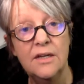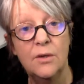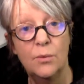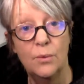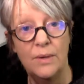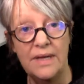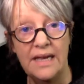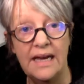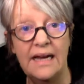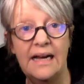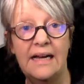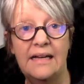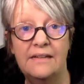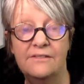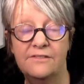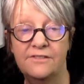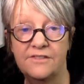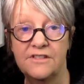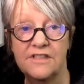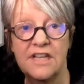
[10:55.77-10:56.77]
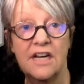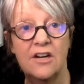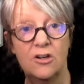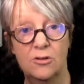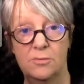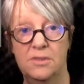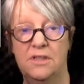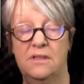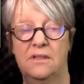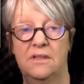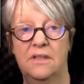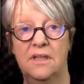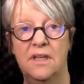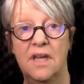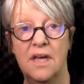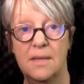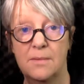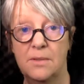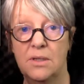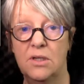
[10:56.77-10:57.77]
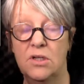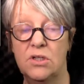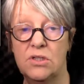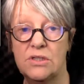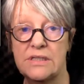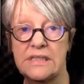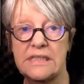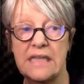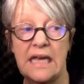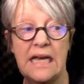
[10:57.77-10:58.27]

We have terrible libel laws,